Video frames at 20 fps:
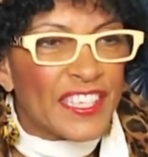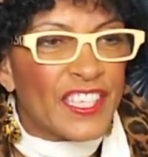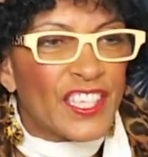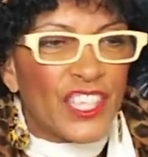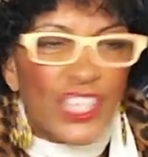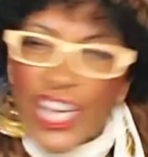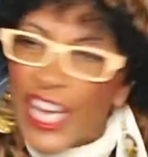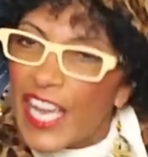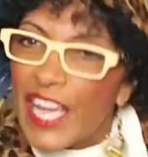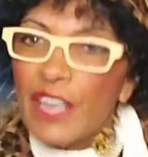
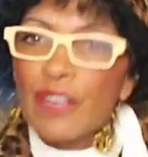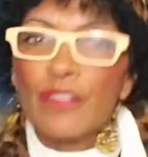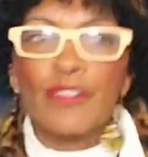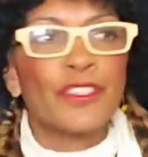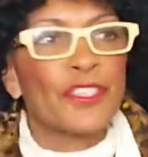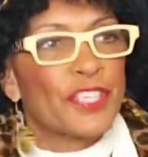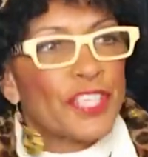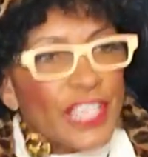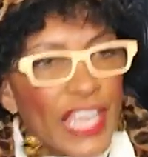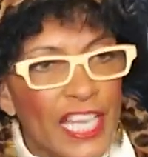channels, and
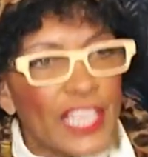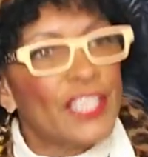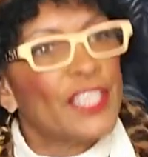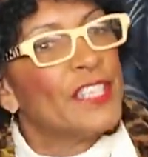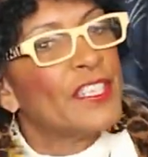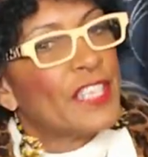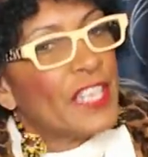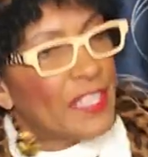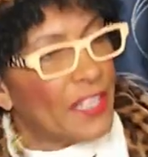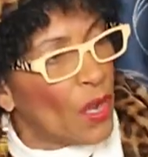stations
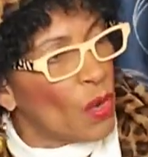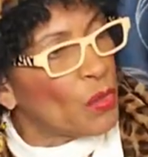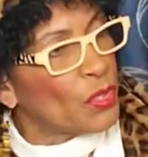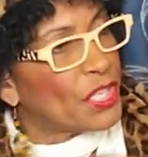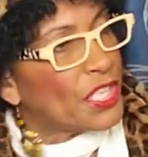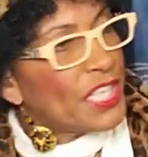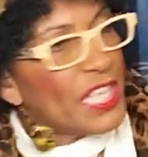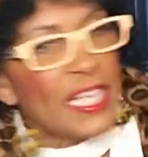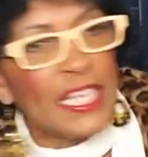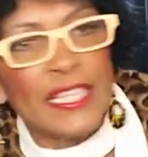in those
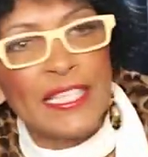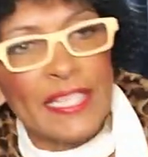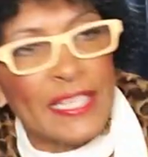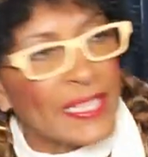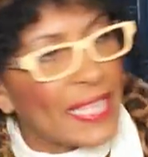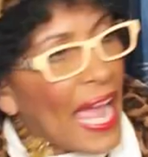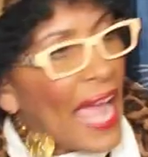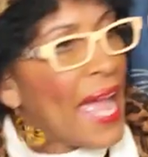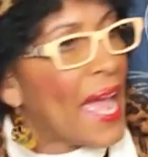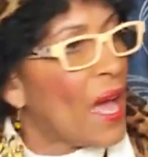cities and
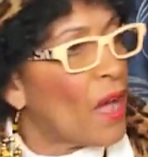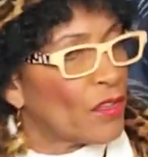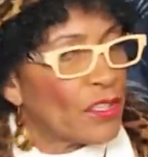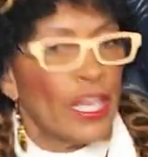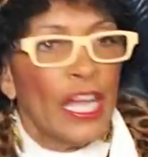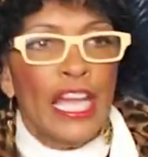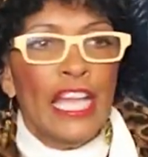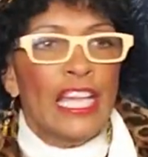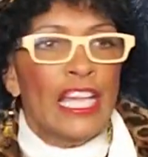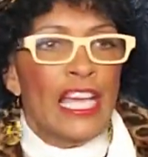towns
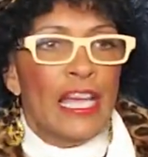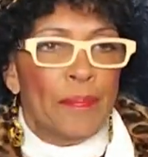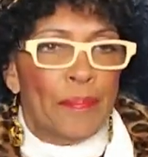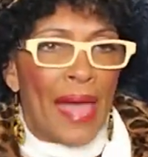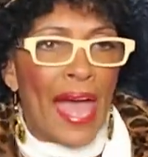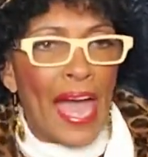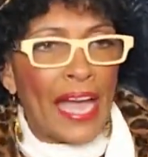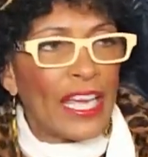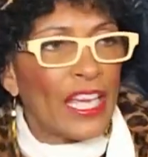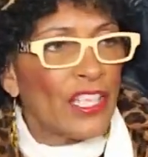
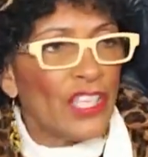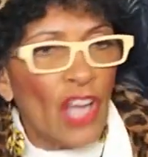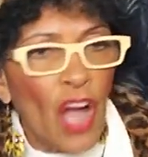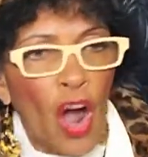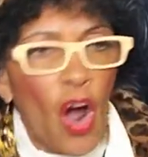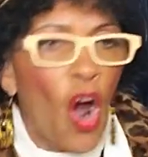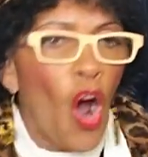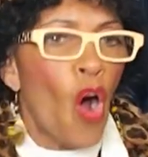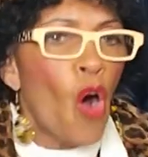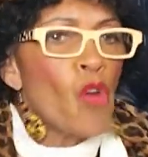back in your
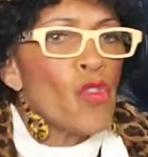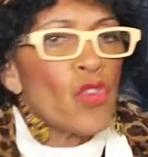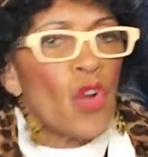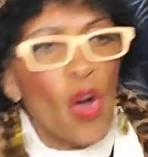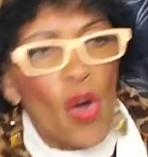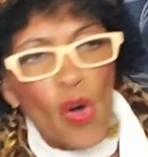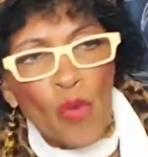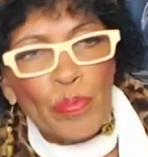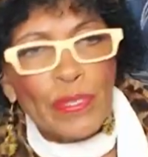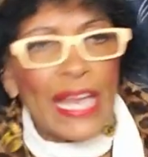own
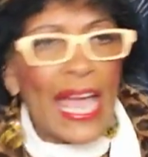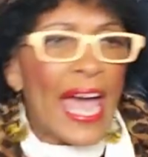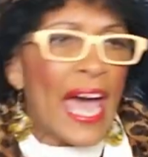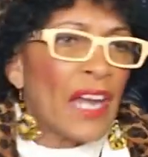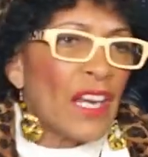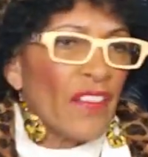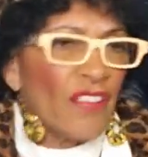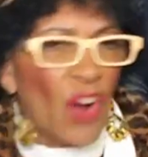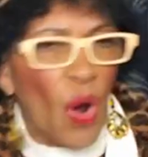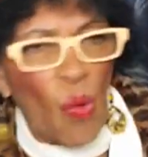hometown
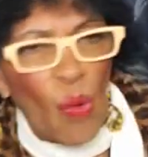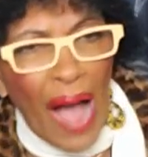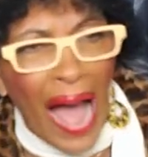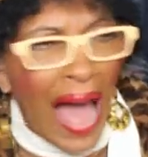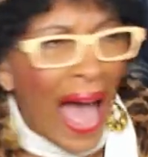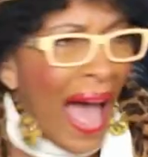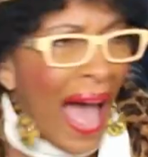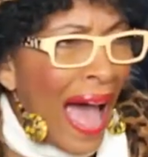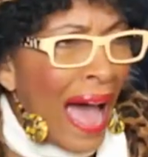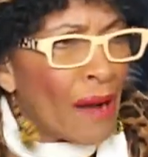of
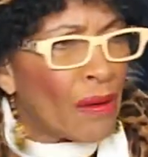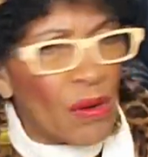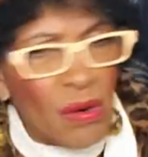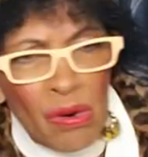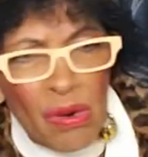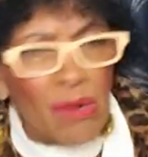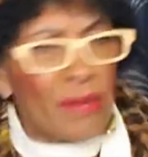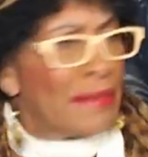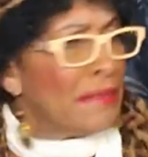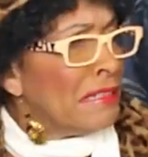Ohio
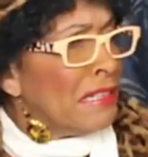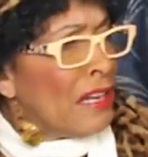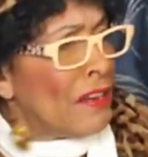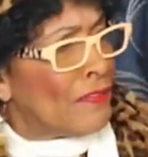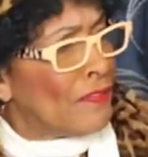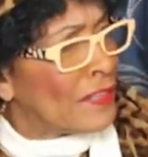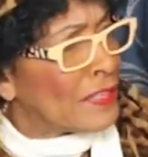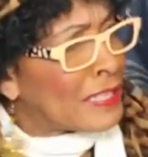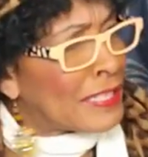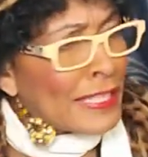and
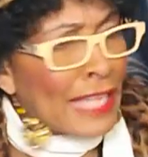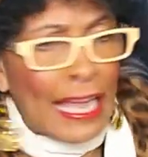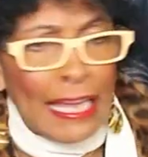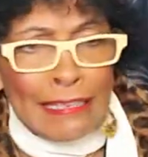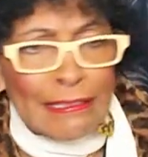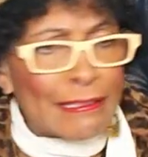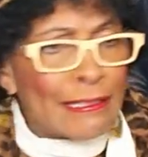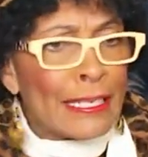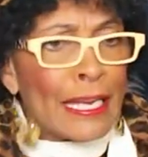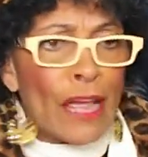different states
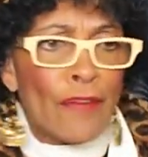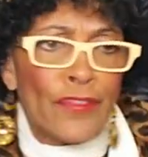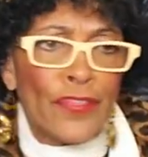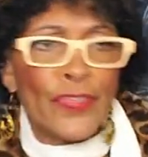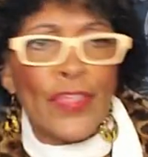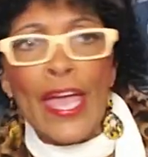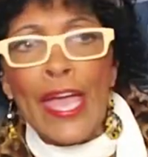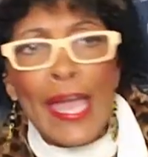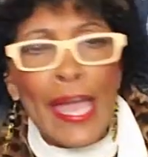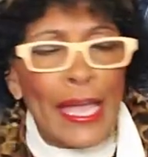and
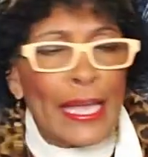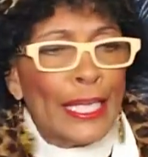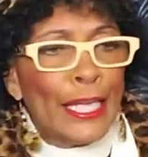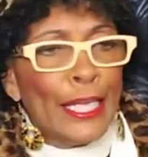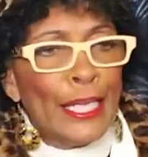everything.